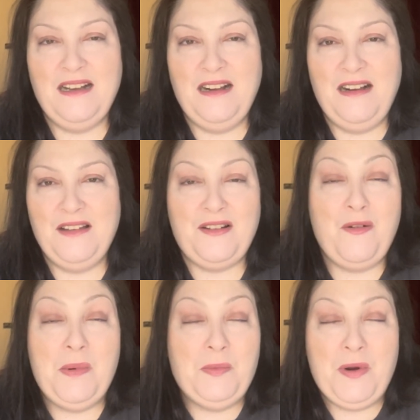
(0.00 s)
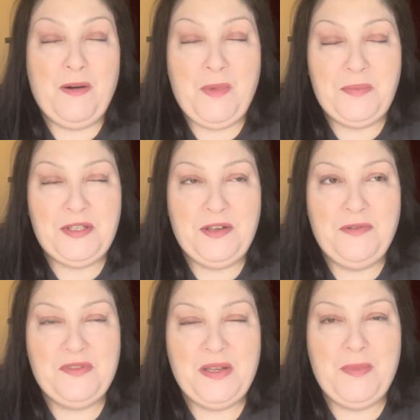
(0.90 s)
I can't remember where I'm up to.
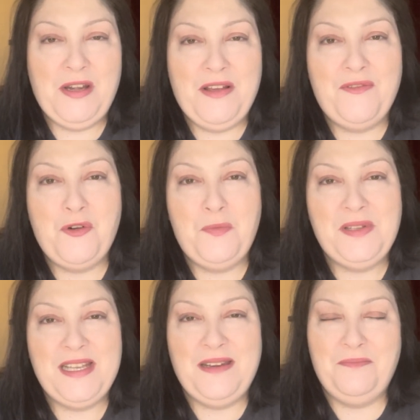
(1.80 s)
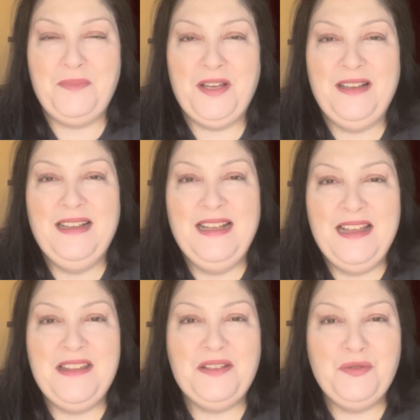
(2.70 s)
Obviously, I'm only at 4%, but
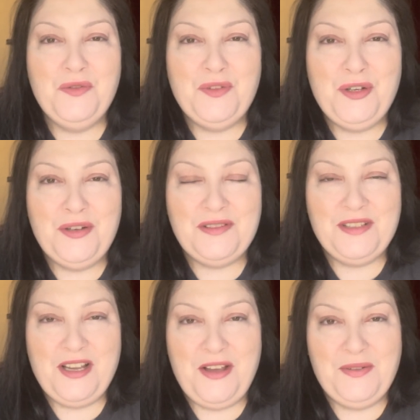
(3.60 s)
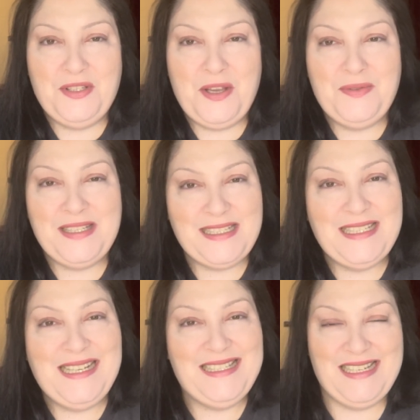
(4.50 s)
there's an awful lot to go. So
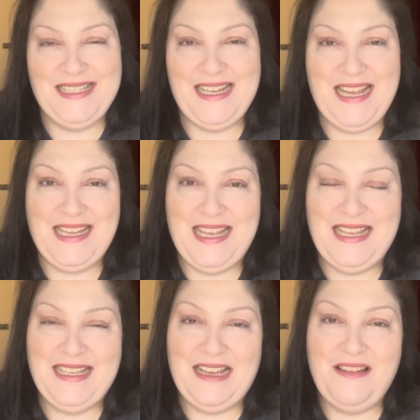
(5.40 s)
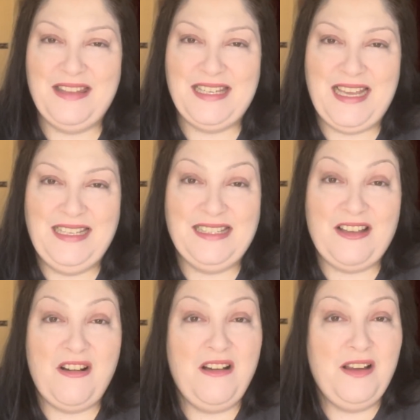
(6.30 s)
Saturday and Sunday are the days
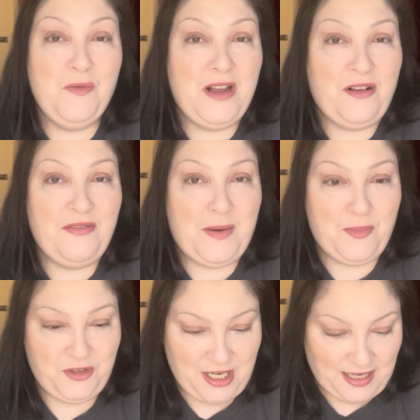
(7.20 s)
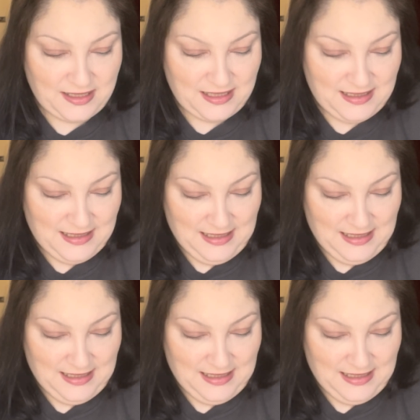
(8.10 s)
that I work on that project.